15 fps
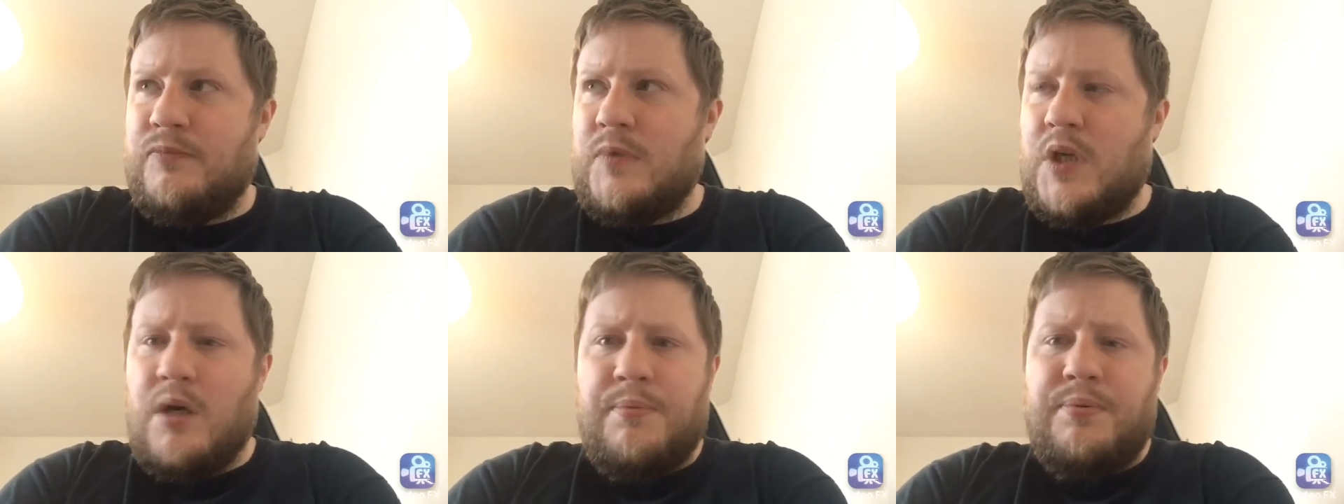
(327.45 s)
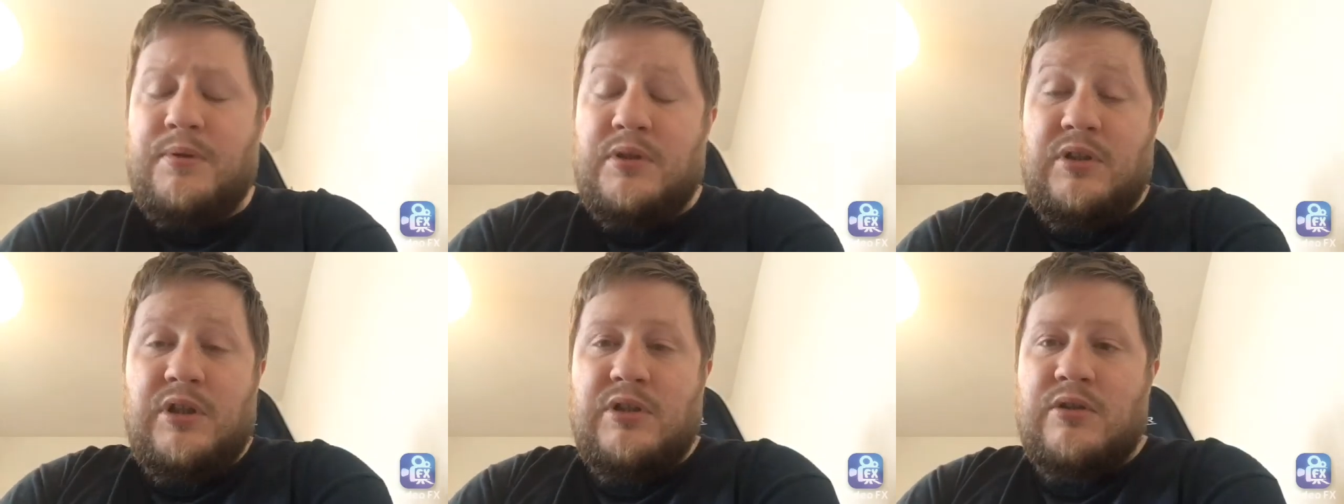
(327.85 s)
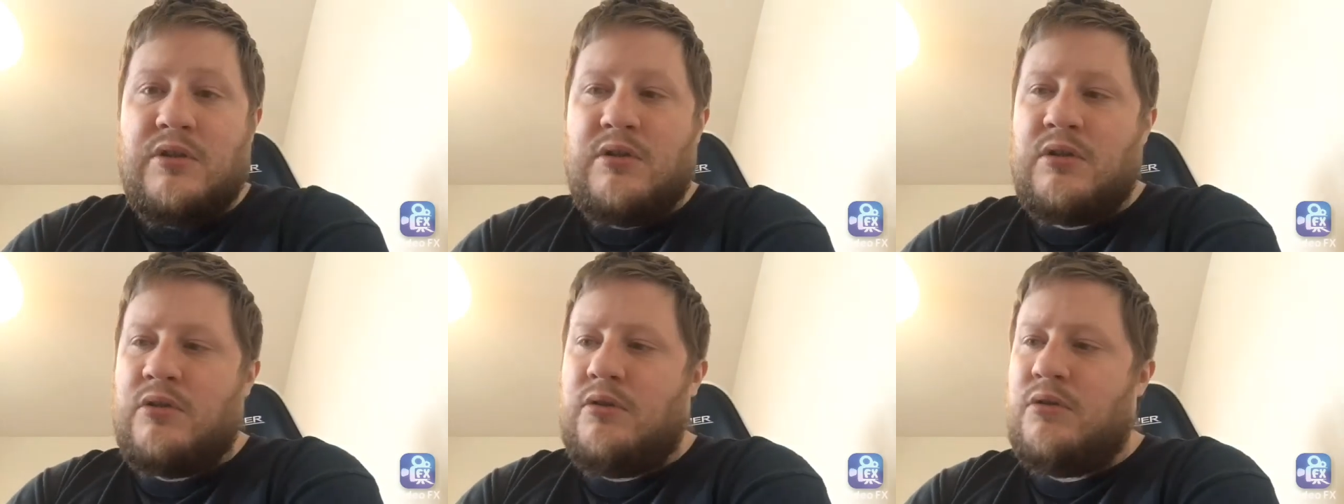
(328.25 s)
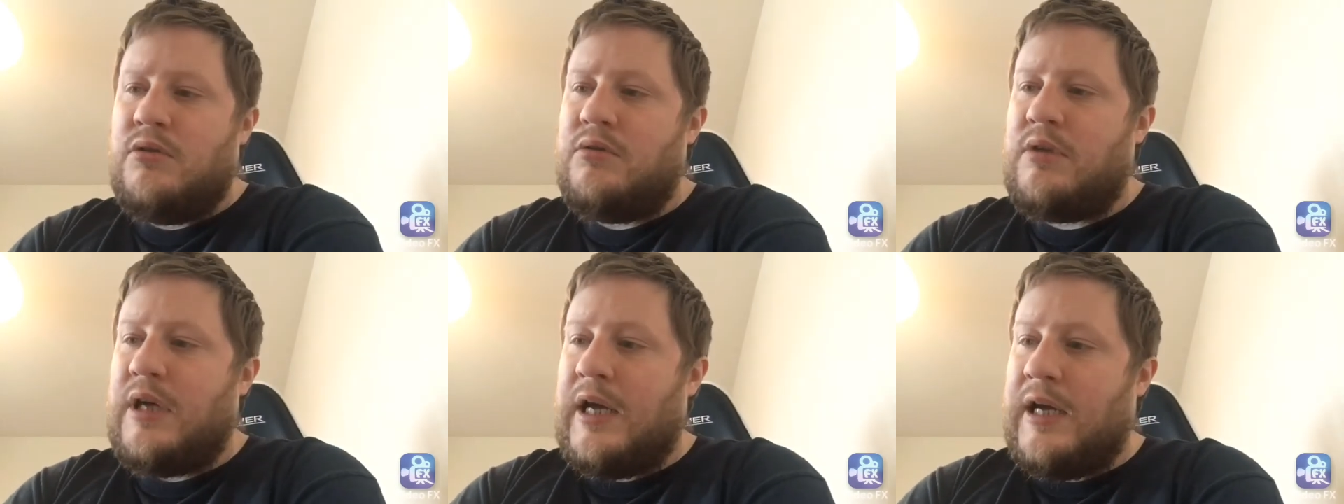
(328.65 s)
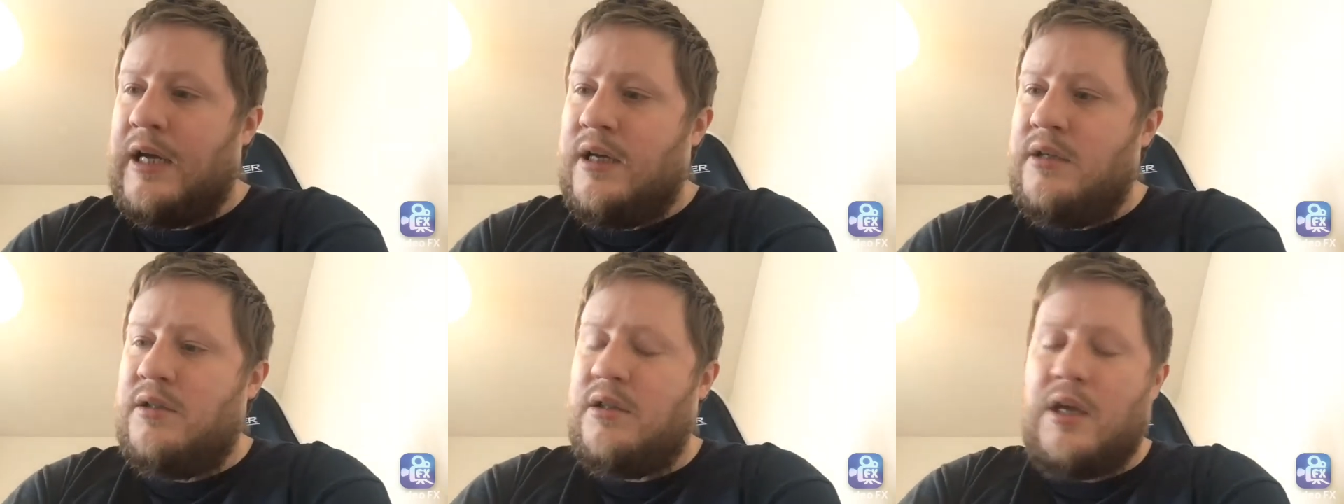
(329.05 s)
couple of seasons ago
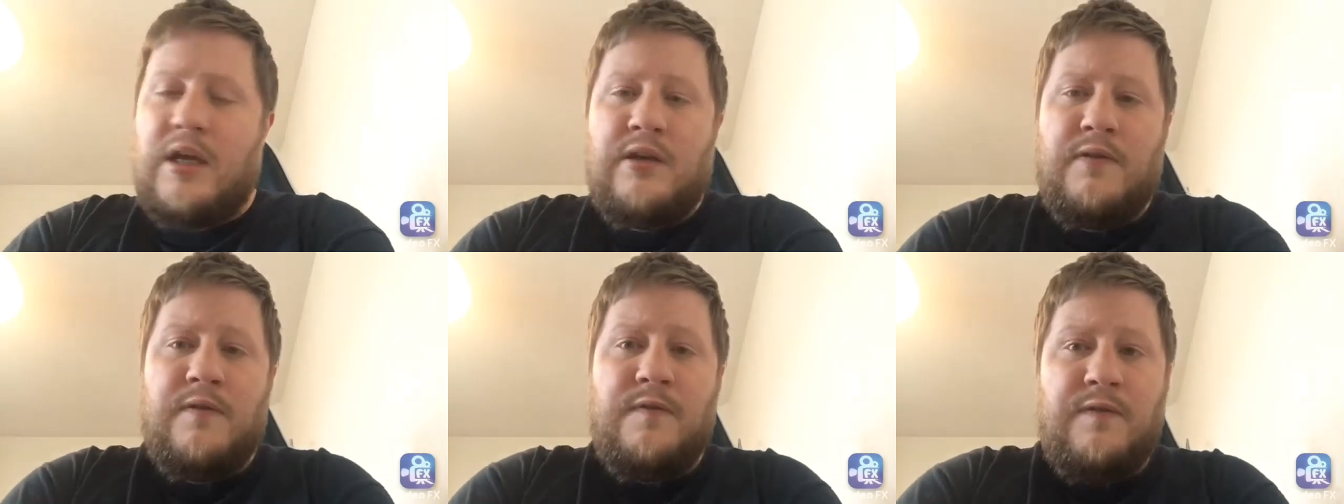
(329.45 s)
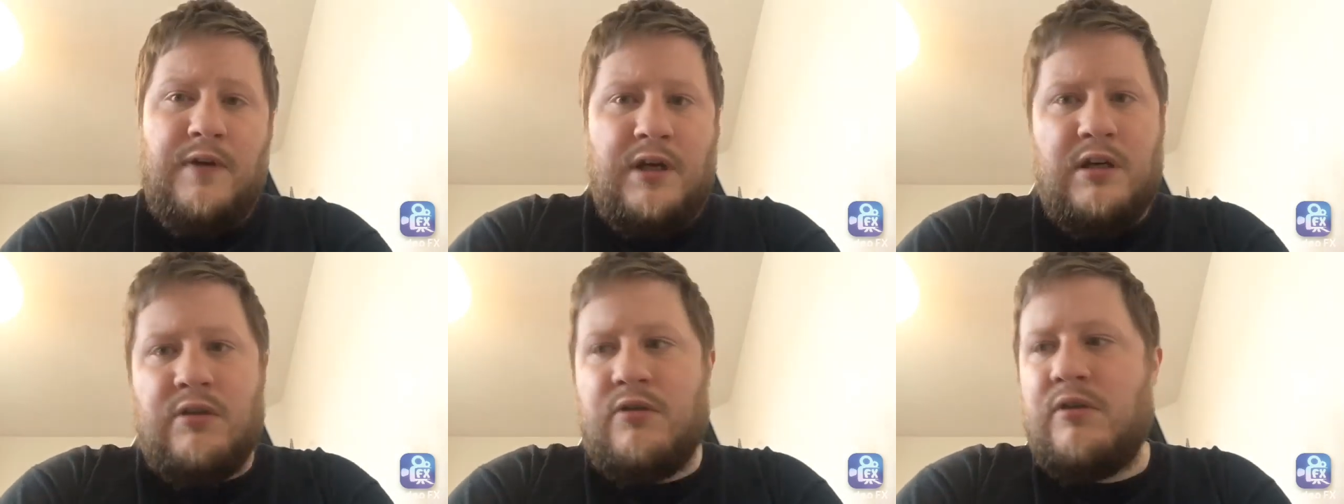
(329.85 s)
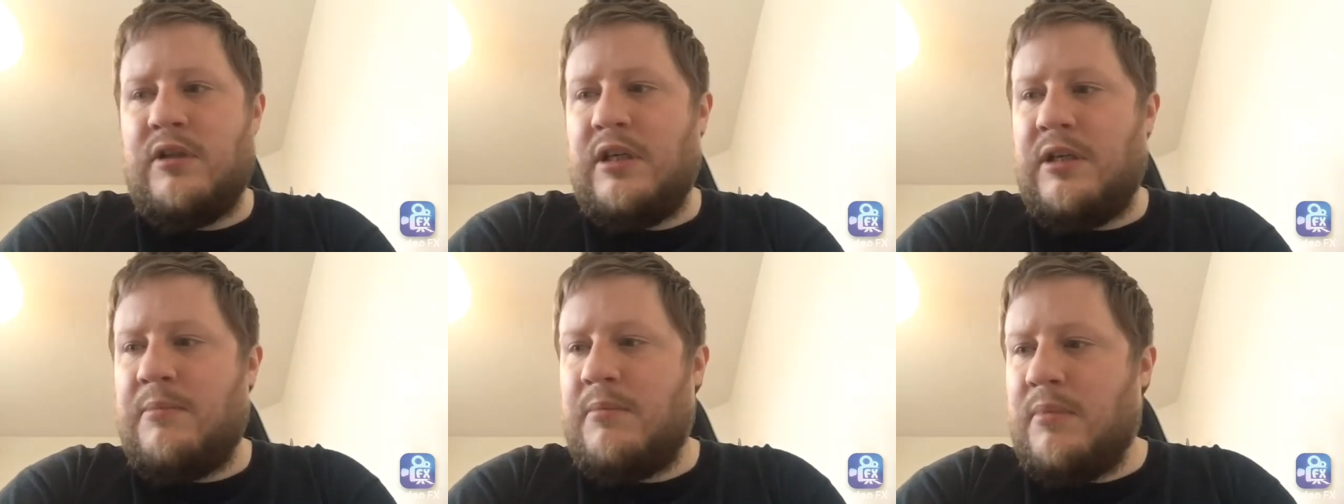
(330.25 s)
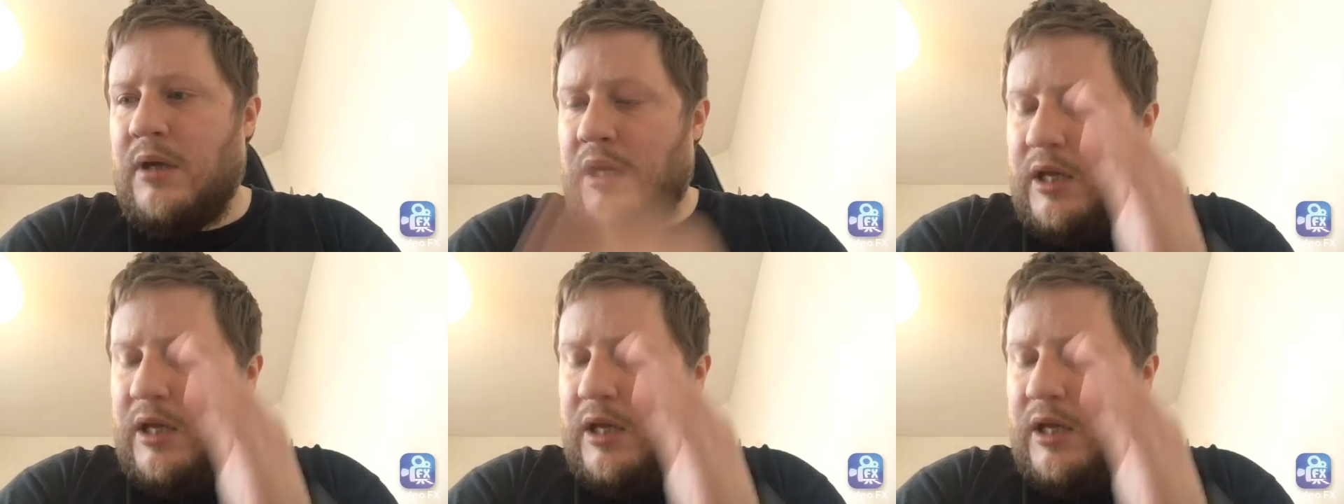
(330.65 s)
and had a very good game.